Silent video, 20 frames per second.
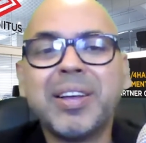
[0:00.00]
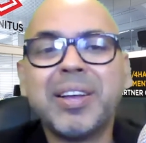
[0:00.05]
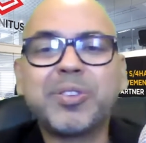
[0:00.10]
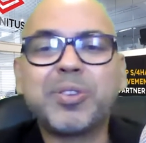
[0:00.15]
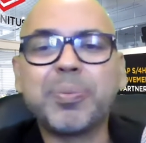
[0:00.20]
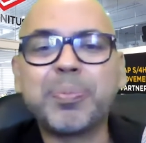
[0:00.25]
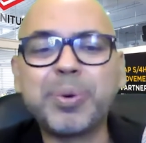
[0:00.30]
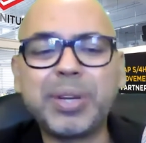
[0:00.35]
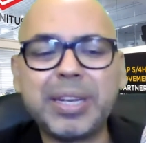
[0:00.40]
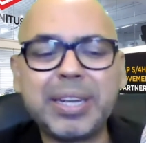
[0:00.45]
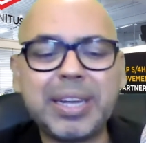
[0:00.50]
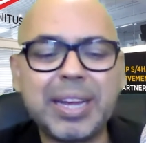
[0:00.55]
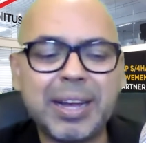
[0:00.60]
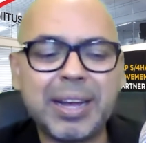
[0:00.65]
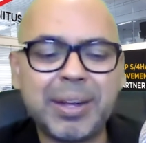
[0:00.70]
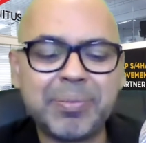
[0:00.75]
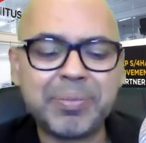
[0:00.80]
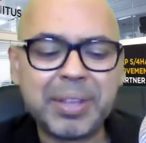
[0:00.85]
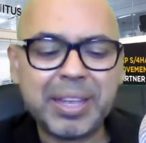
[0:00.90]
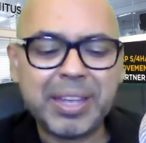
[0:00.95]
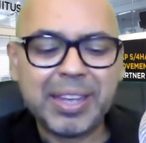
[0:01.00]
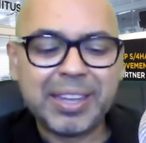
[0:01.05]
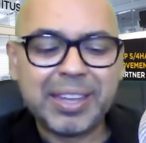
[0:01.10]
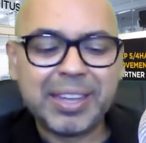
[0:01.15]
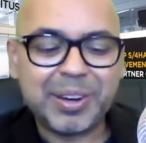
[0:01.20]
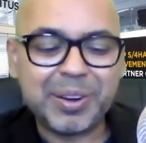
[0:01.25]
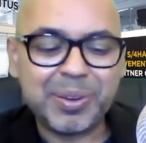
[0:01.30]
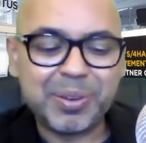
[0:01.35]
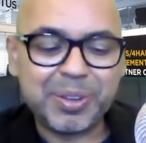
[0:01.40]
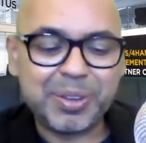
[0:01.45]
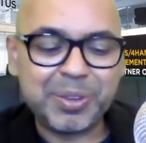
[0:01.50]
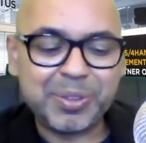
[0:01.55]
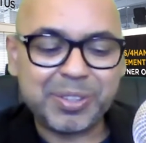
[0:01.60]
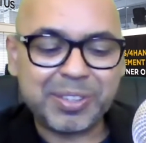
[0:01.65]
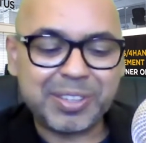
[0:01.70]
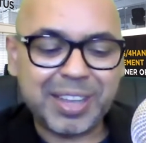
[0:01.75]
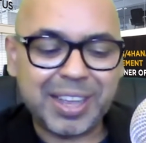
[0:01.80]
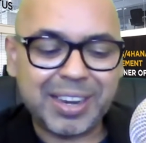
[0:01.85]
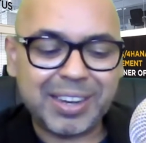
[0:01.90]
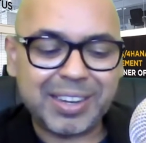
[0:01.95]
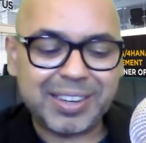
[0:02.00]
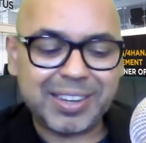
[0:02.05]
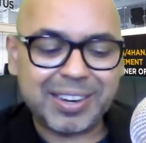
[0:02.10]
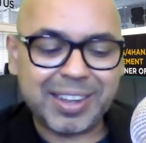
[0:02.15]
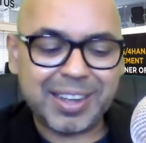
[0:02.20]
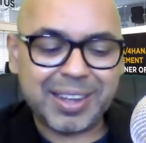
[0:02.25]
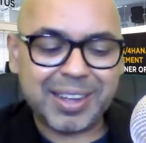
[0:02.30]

So Budi, you said